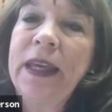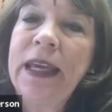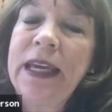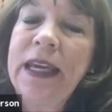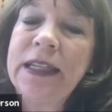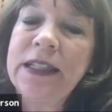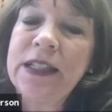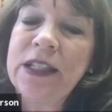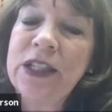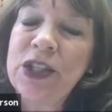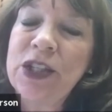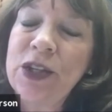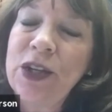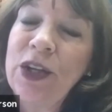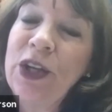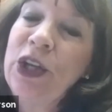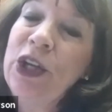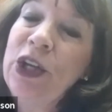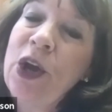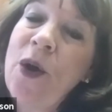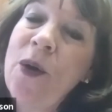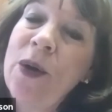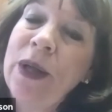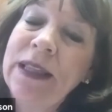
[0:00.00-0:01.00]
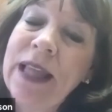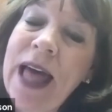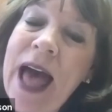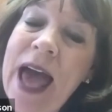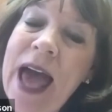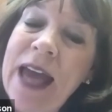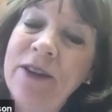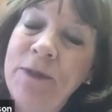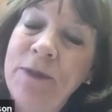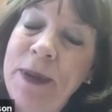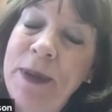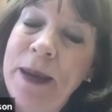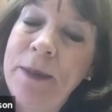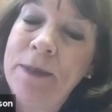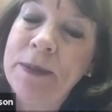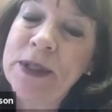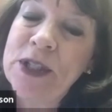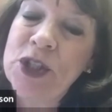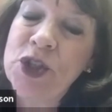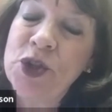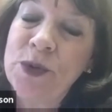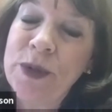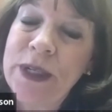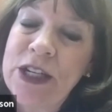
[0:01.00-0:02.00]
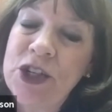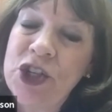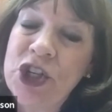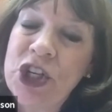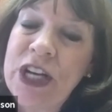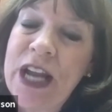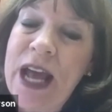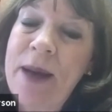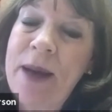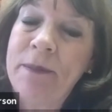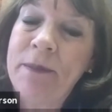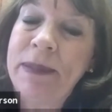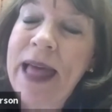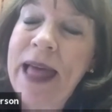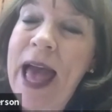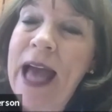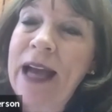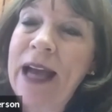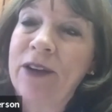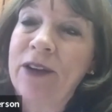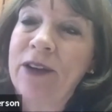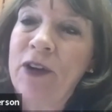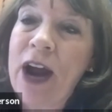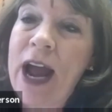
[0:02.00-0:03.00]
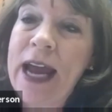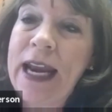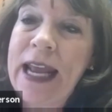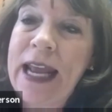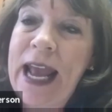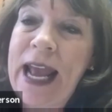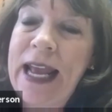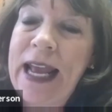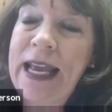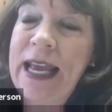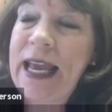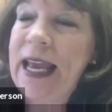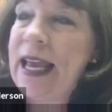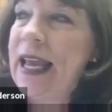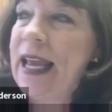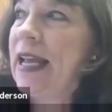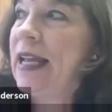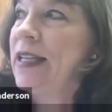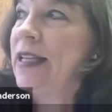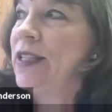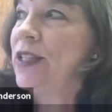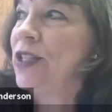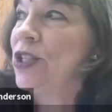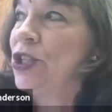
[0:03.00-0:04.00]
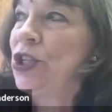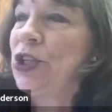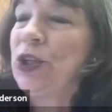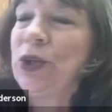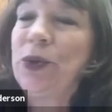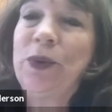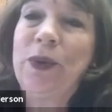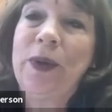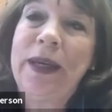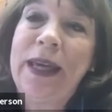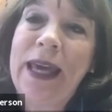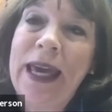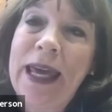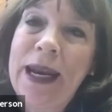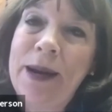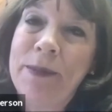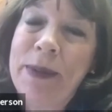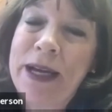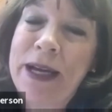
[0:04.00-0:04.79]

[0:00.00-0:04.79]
in, a lot of people's tradition on Black Friday is to get a